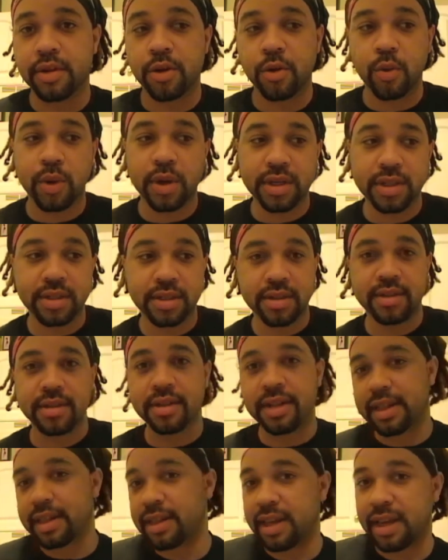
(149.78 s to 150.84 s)

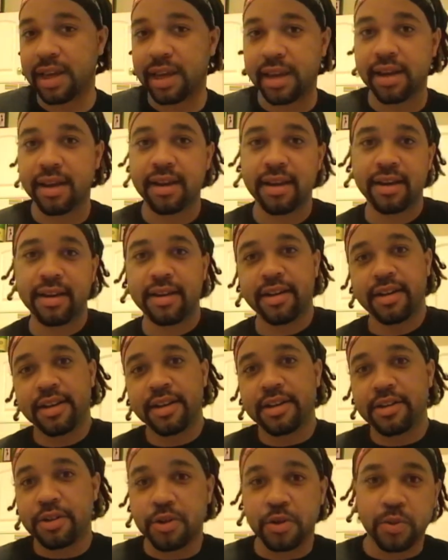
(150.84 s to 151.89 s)
quizzes that they
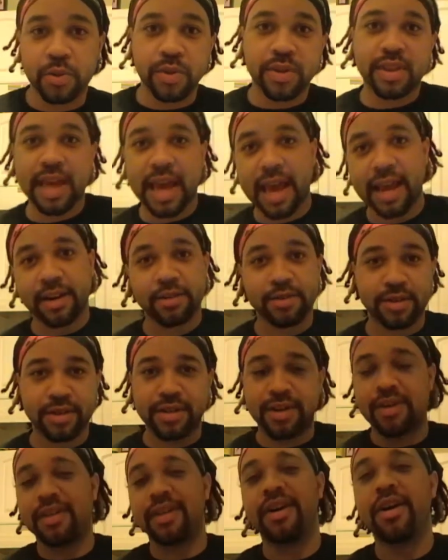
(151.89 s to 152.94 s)
do with the actors
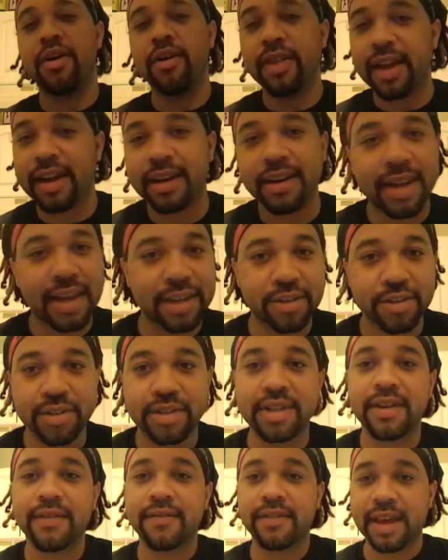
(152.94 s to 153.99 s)
and all that extra
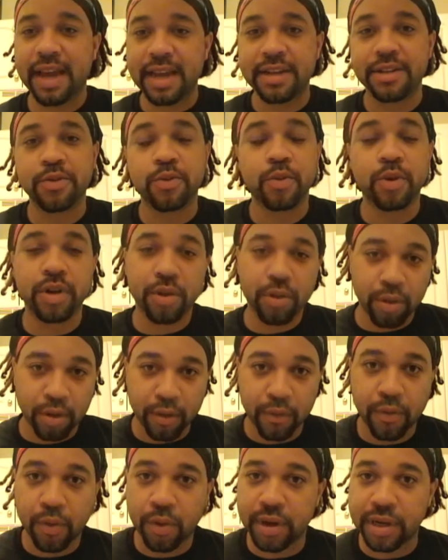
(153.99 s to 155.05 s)
stuff, that is what you
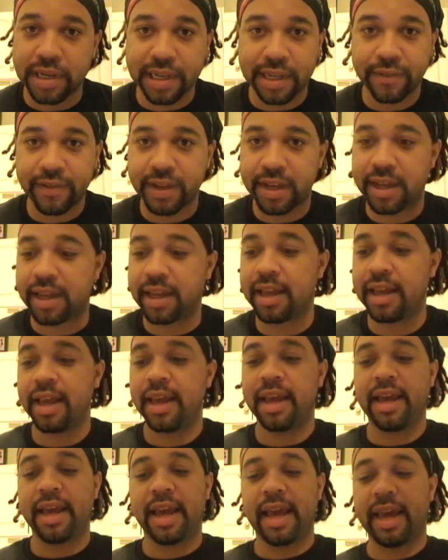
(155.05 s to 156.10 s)
look for in a DVD.
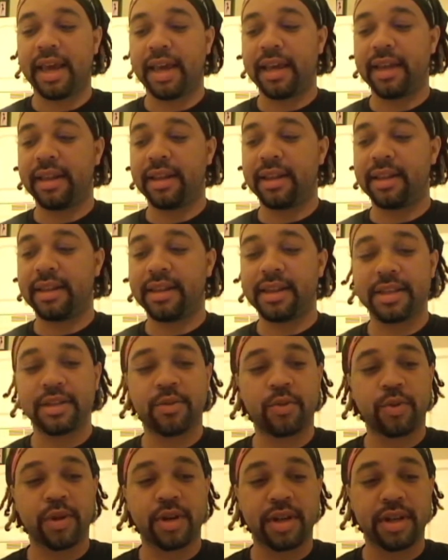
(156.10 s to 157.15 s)
And
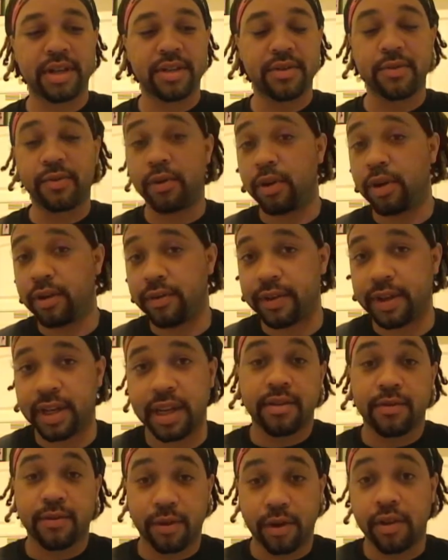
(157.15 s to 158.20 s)
this one is full of
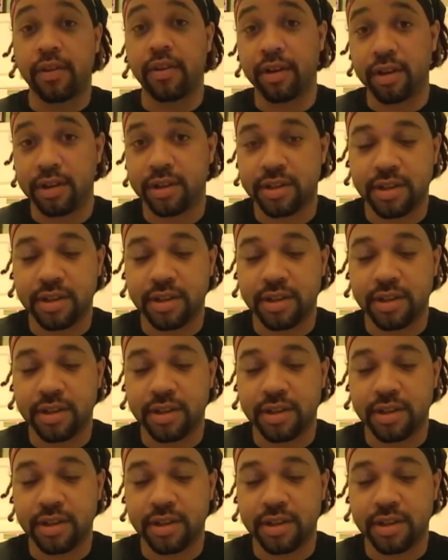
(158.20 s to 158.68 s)
it, full of the good